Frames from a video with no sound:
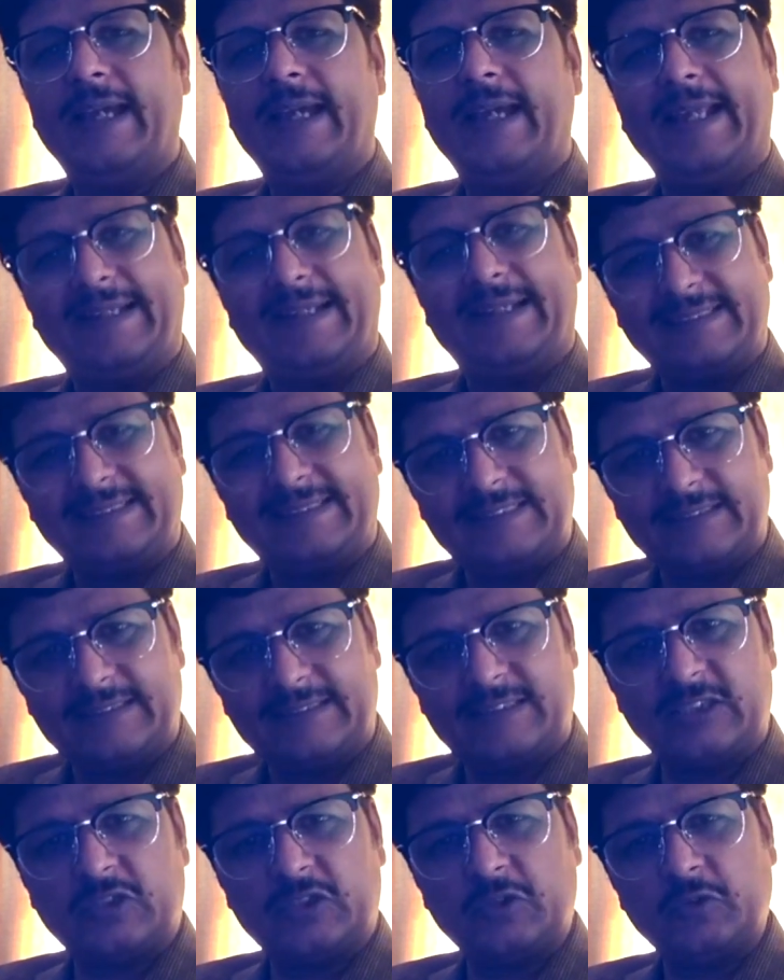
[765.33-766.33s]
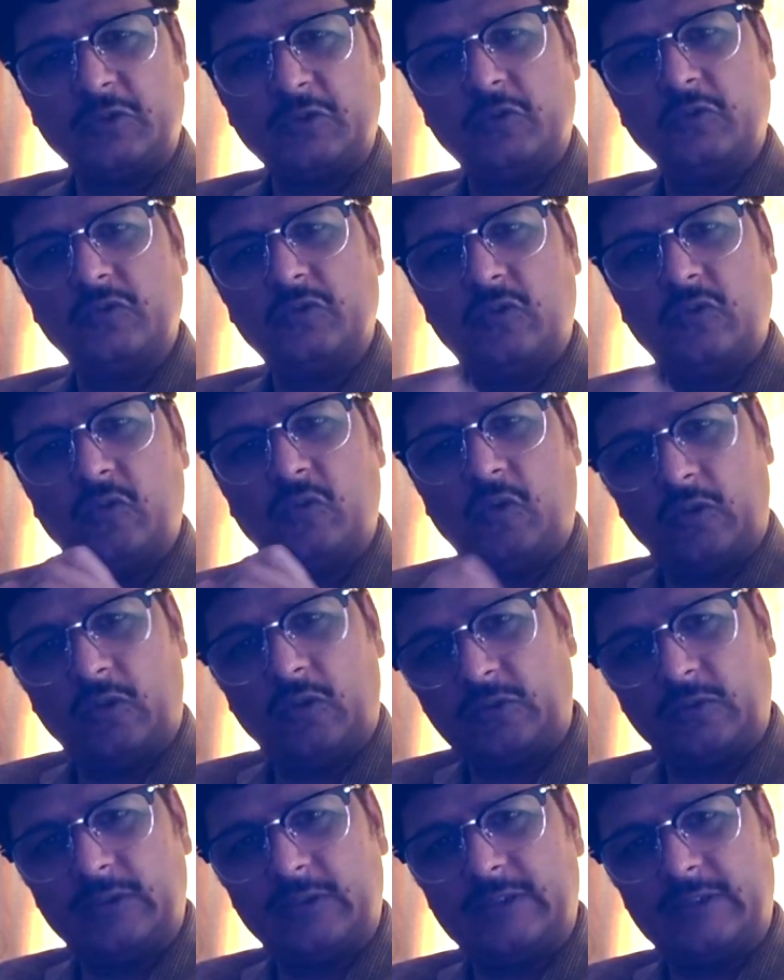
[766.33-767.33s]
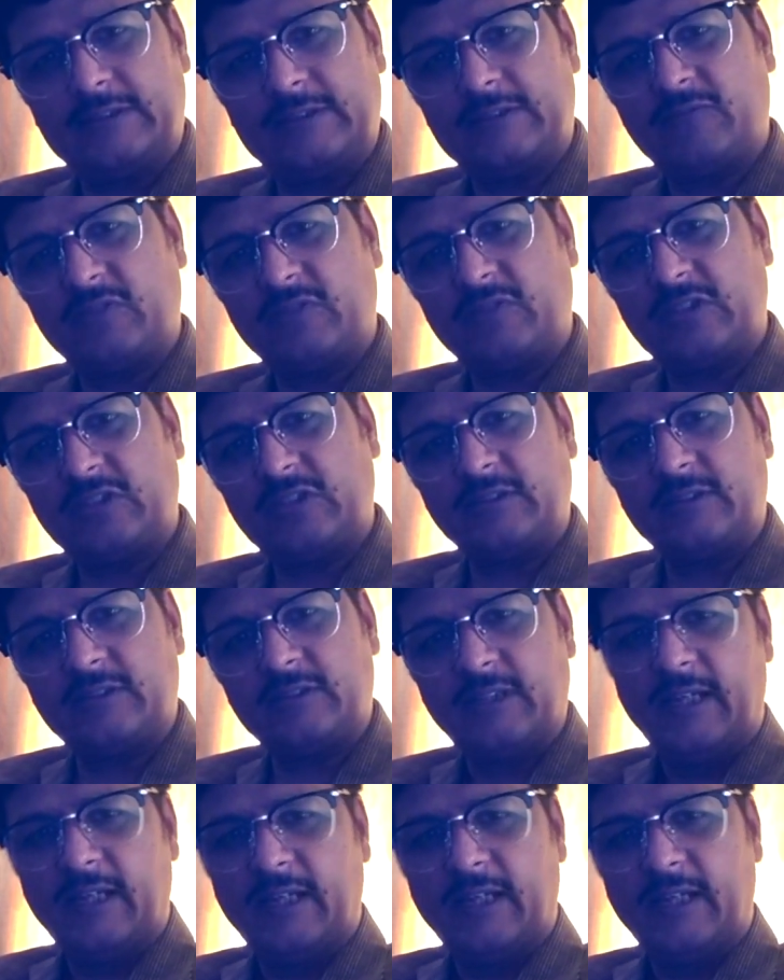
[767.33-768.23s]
and suggest you to go through these questions